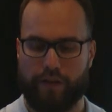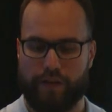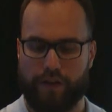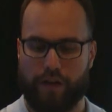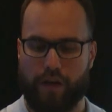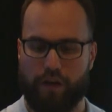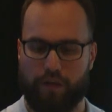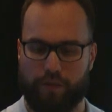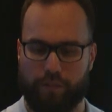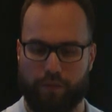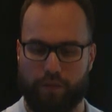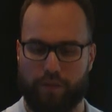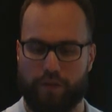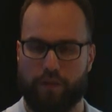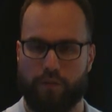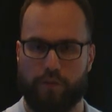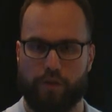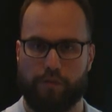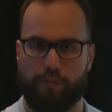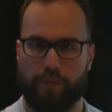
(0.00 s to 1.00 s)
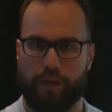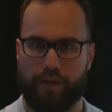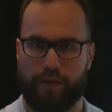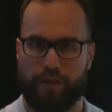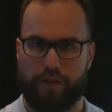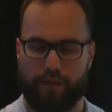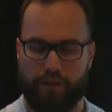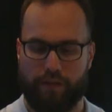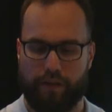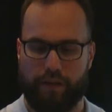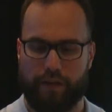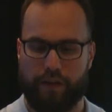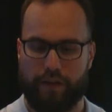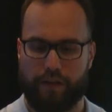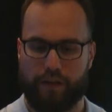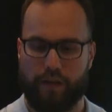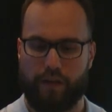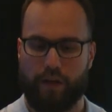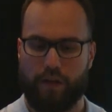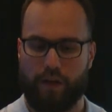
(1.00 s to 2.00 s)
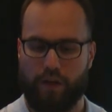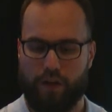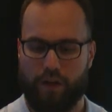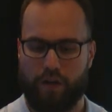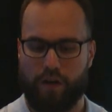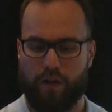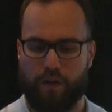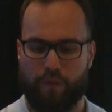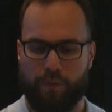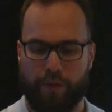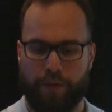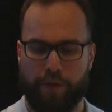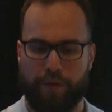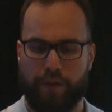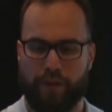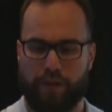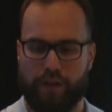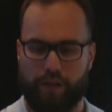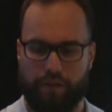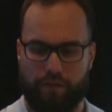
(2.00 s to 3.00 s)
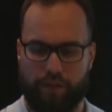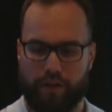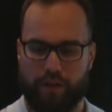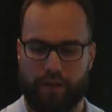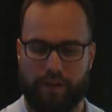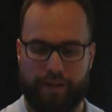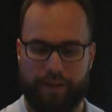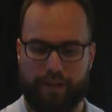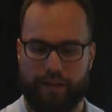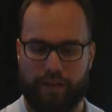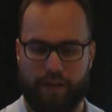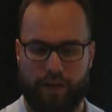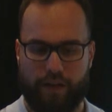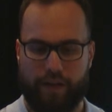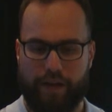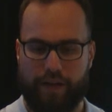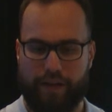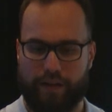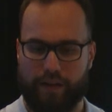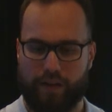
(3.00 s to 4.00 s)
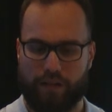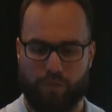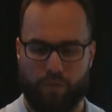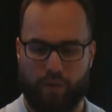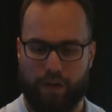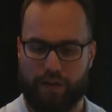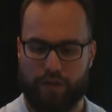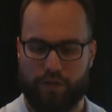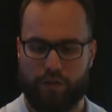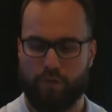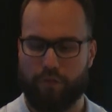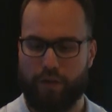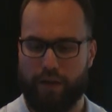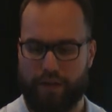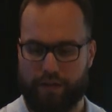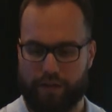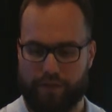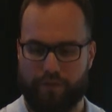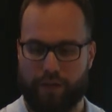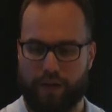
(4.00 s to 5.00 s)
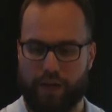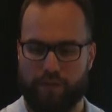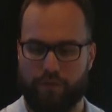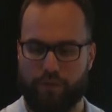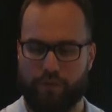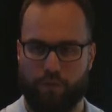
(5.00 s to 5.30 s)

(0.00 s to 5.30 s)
output, which means that within the given x1 to x5,